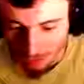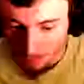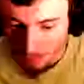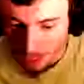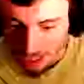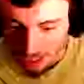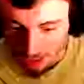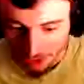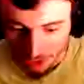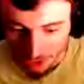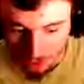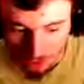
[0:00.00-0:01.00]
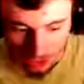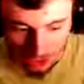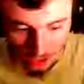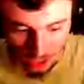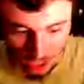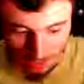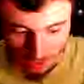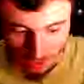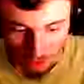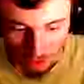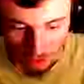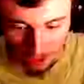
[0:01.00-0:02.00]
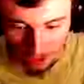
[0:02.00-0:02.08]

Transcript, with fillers: banging on the door I just came through earlier.